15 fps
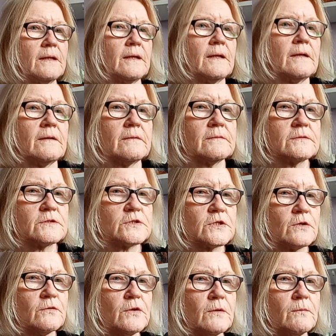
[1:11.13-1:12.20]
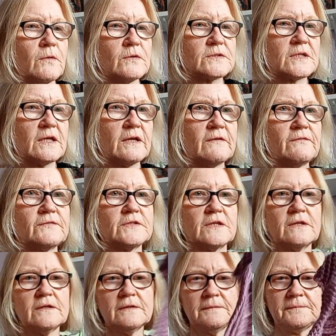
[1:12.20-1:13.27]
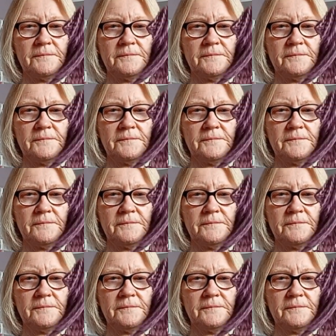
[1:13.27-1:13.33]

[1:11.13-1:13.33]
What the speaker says: I'll show you what I've done.